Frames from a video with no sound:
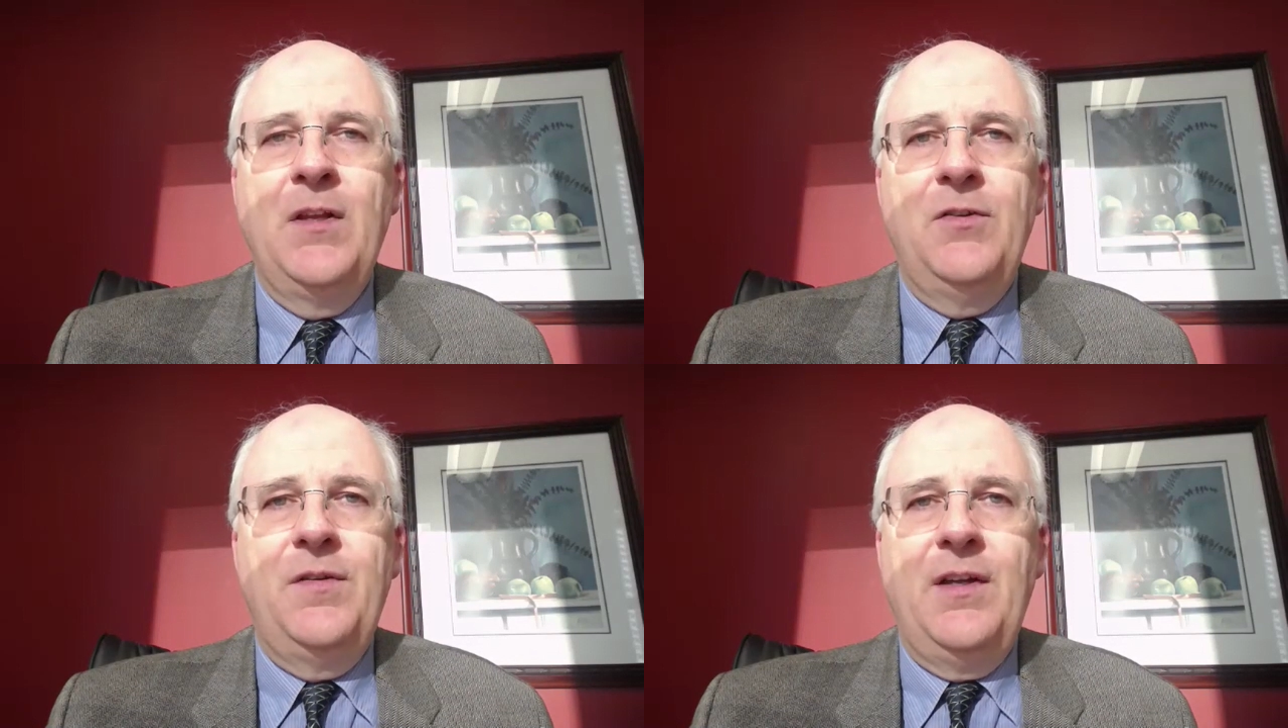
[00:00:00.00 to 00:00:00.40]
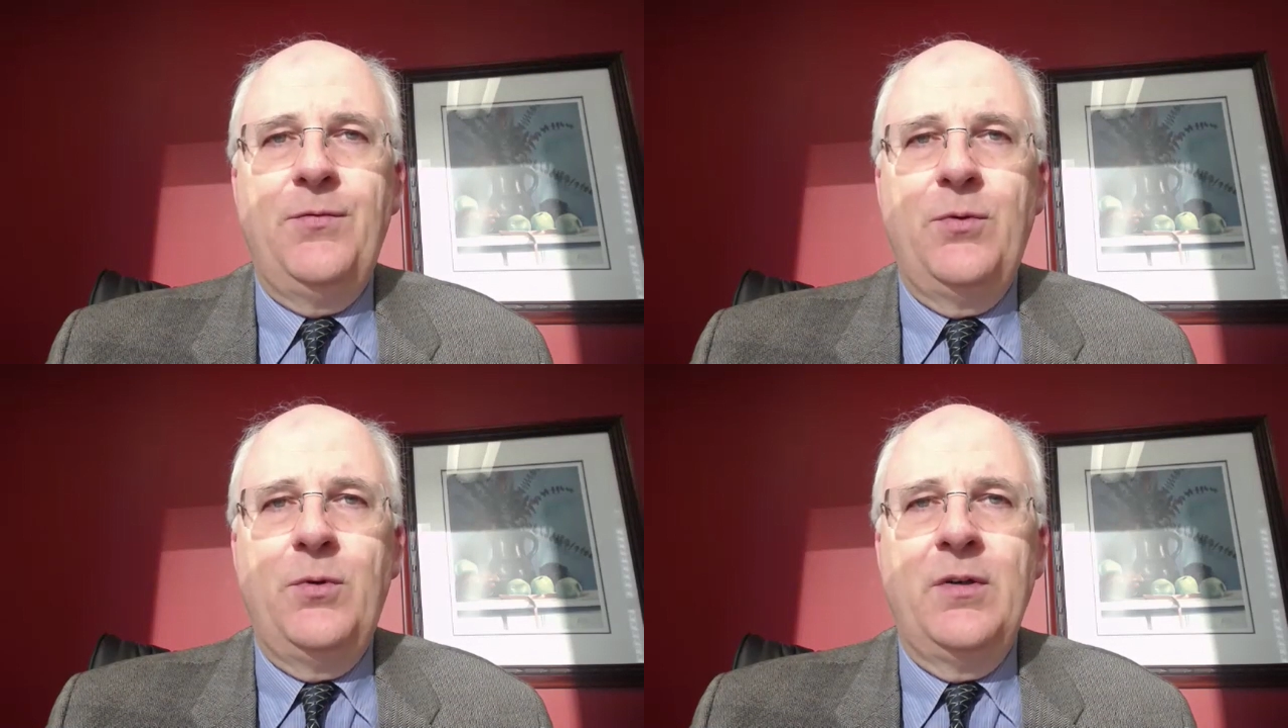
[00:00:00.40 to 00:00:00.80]
So
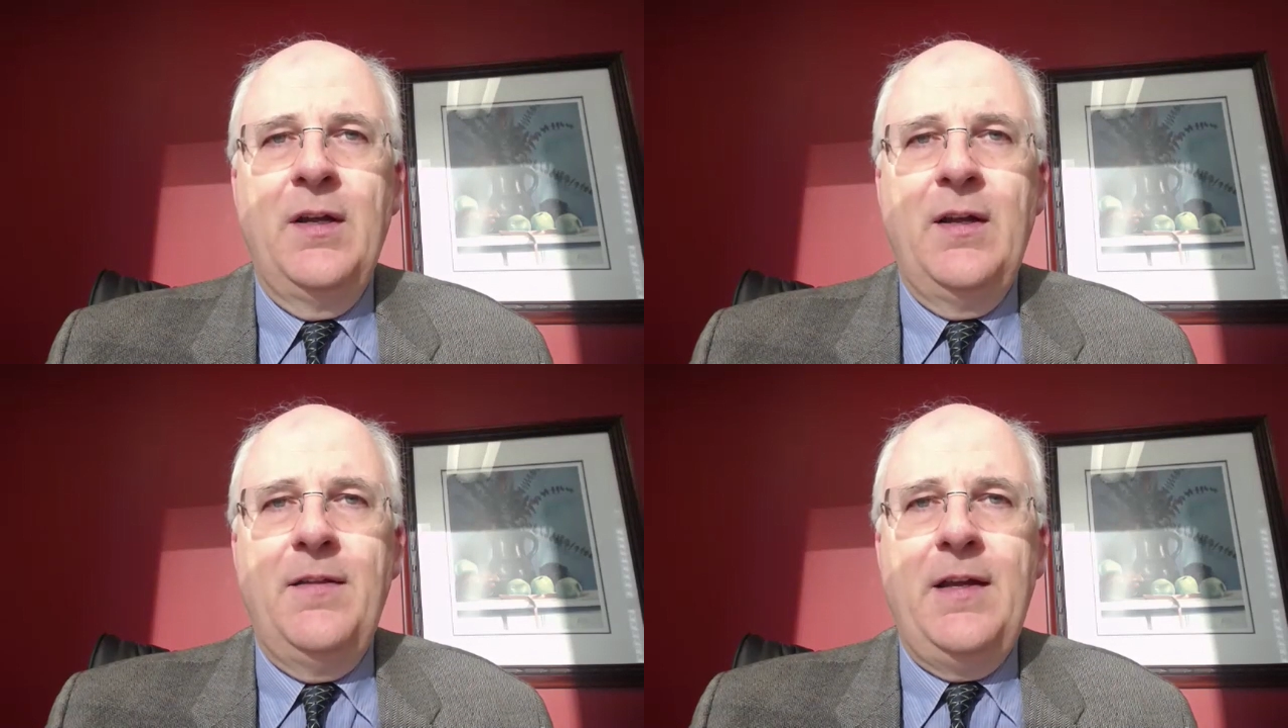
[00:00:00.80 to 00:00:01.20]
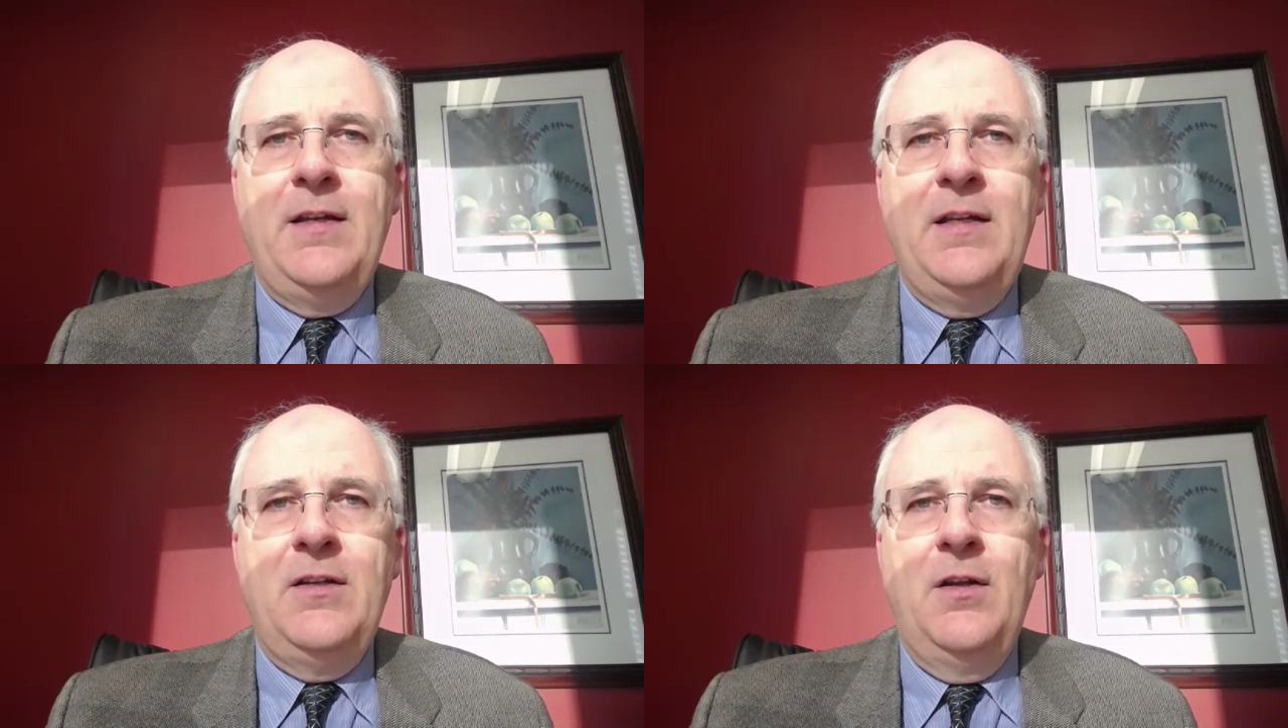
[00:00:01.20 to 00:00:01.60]
therefore, they
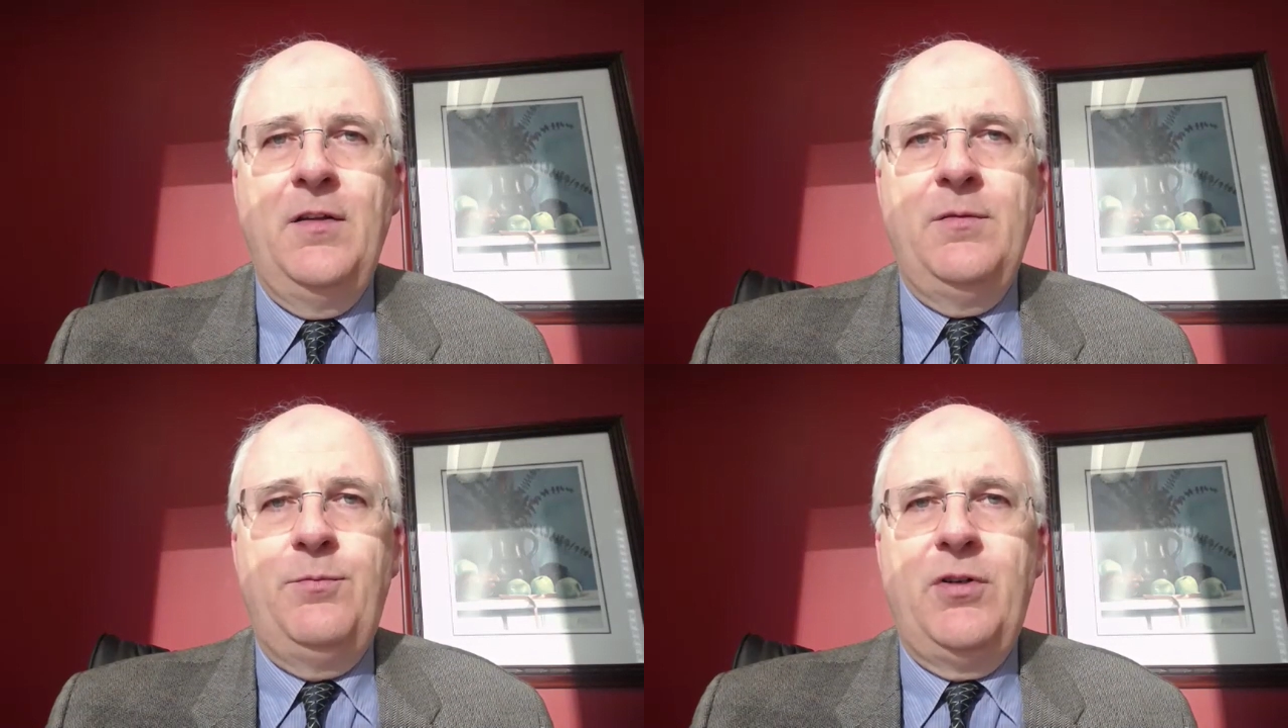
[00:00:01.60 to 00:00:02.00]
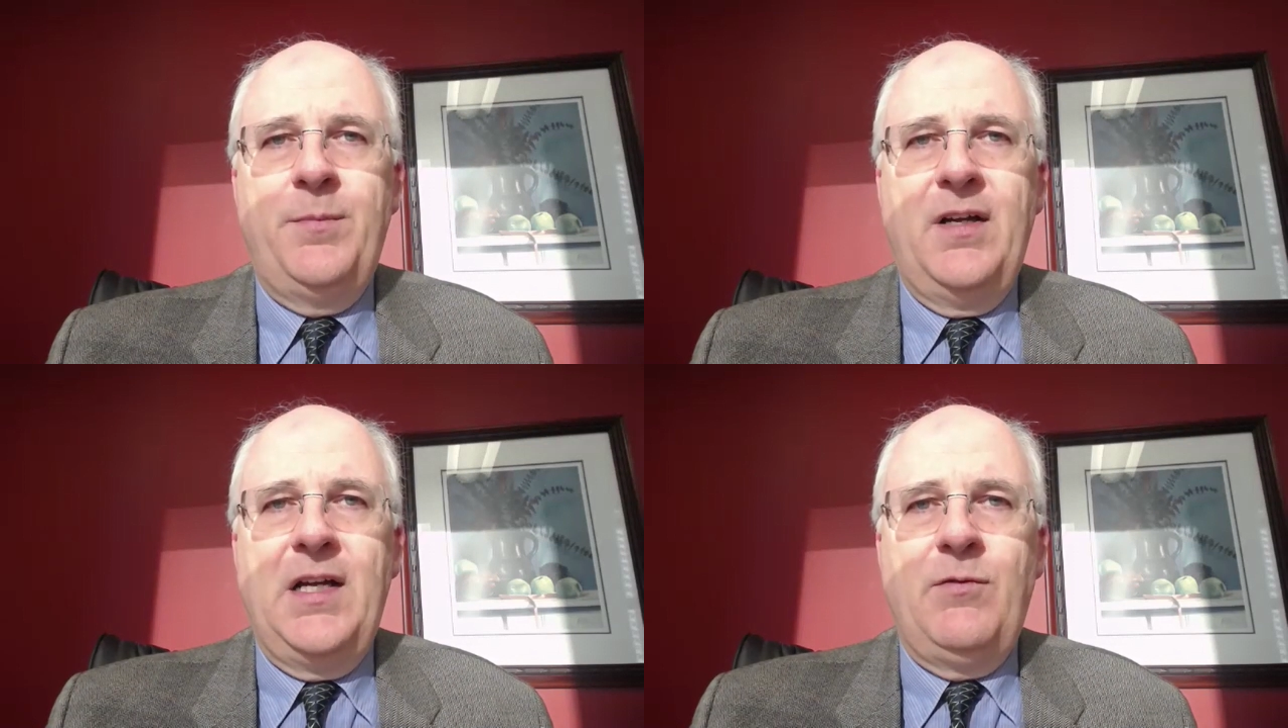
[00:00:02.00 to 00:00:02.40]
need the
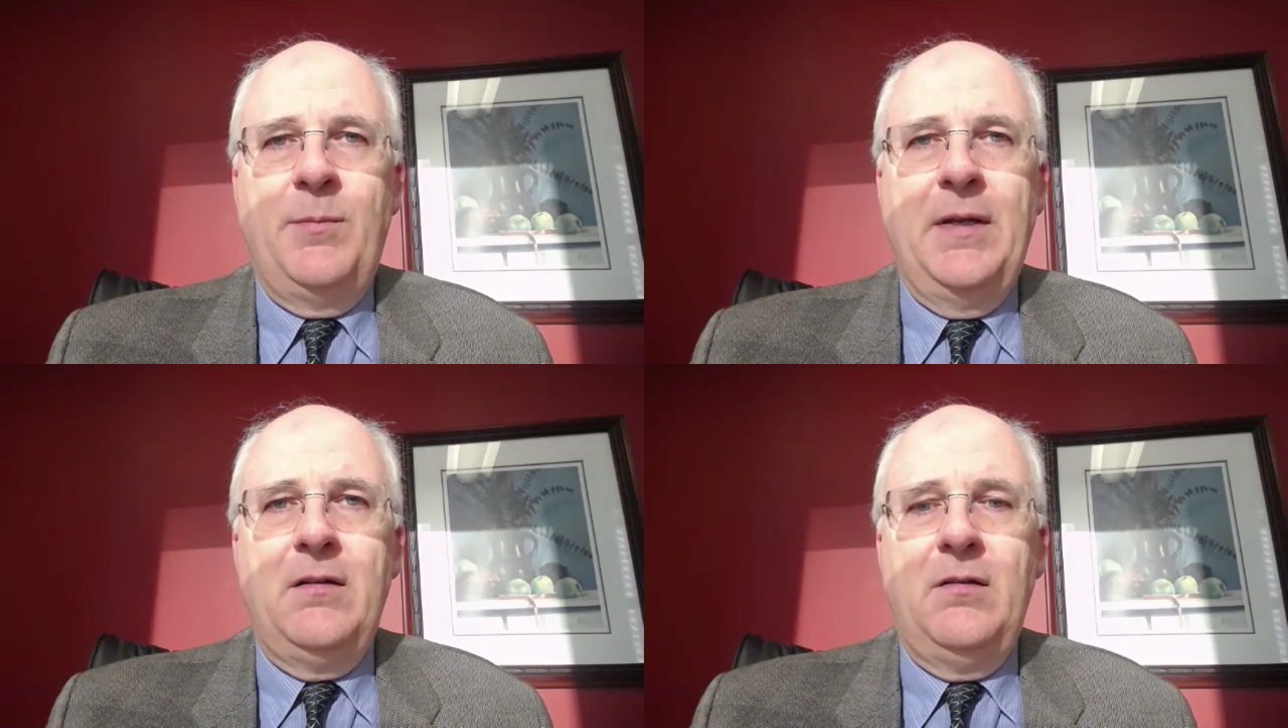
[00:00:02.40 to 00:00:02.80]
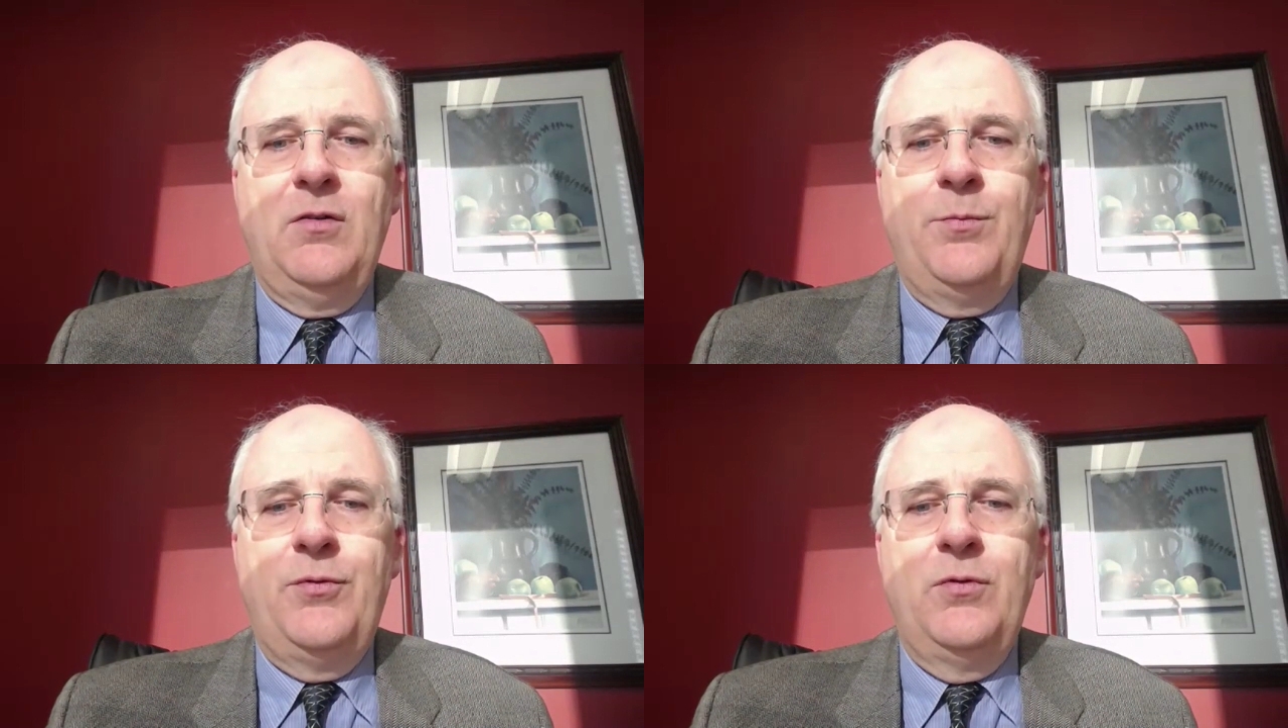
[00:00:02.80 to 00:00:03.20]
proper governmental
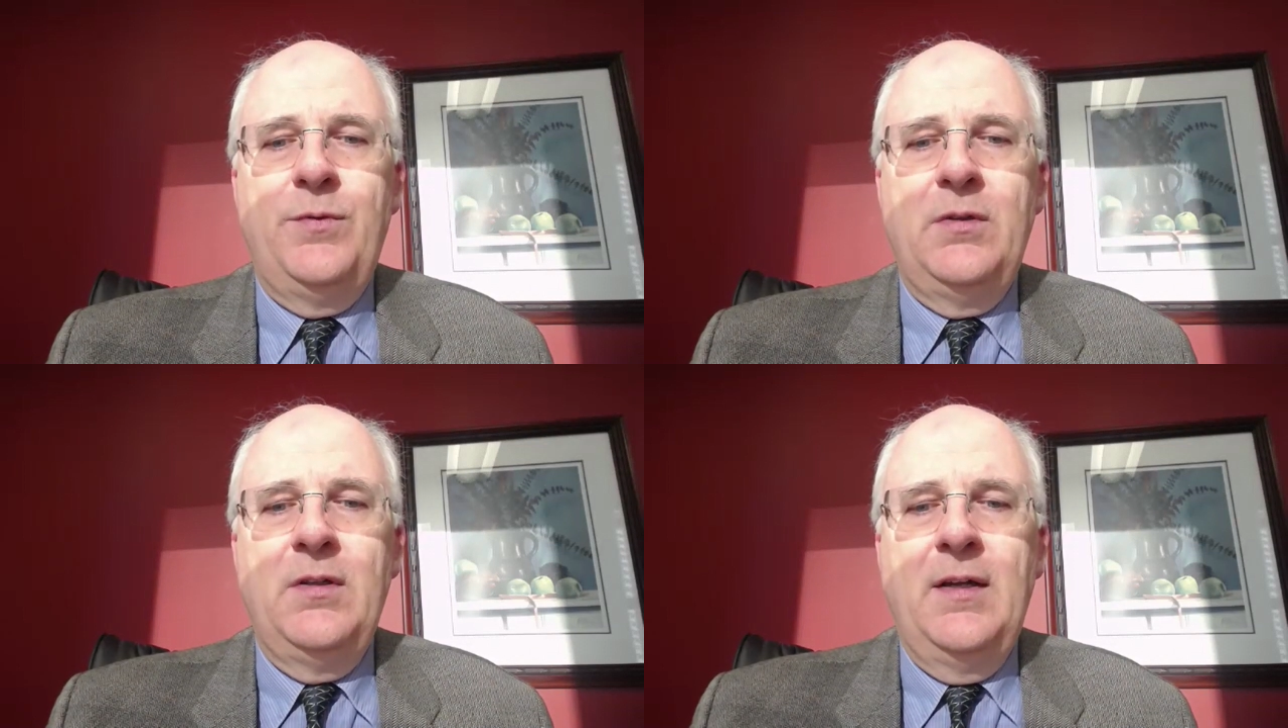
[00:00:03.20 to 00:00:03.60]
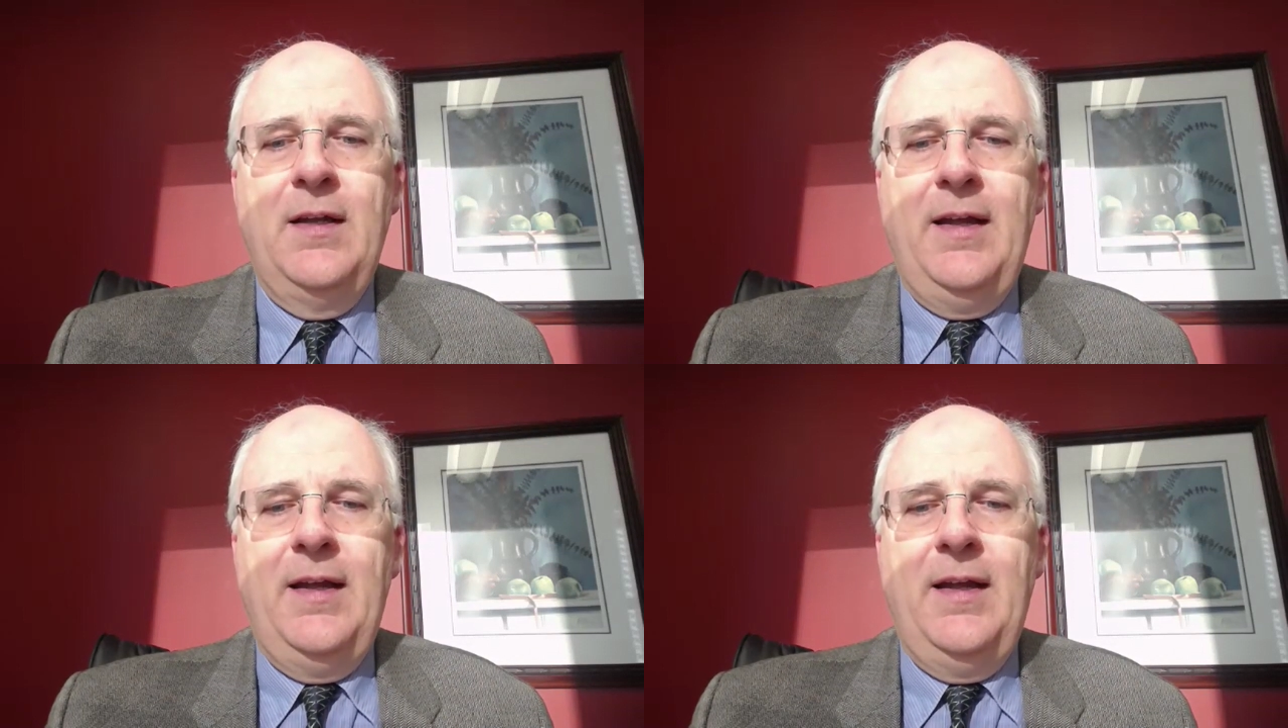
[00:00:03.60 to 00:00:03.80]
approval,